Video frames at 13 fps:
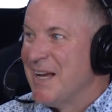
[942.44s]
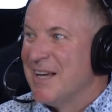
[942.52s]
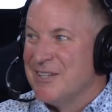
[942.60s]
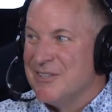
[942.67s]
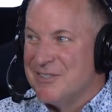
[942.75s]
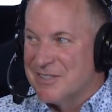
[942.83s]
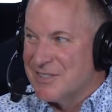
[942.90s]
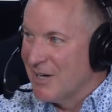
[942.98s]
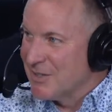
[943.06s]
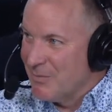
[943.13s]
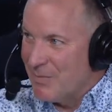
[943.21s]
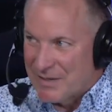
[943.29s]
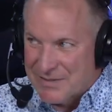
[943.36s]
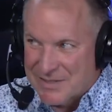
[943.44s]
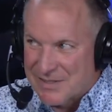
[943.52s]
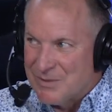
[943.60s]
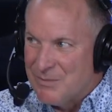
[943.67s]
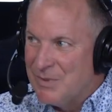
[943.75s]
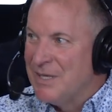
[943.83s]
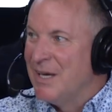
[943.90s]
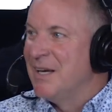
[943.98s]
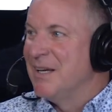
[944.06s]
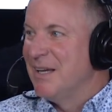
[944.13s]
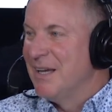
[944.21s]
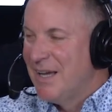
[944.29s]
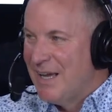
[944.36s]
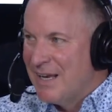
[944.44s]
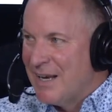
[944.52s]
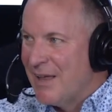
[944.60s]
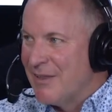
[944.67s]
you just talked about the CBA. Now